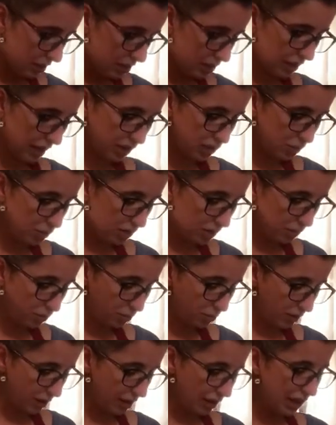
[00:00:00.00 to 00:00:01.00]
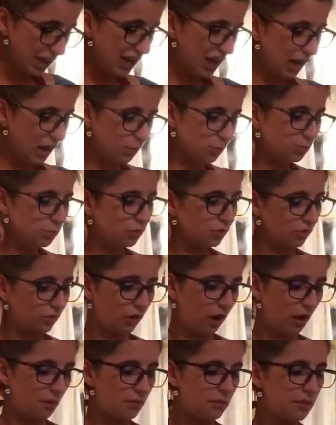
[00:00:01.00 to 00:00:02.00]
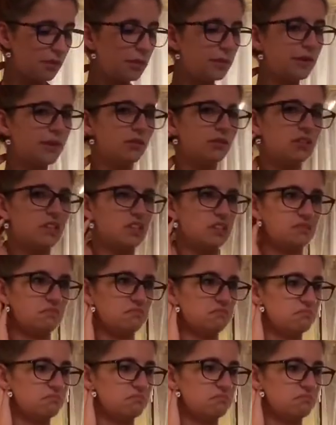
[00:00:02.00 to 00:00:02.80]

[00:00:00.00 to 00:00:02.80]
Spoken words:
is actually pretty big. I'll probably be able to get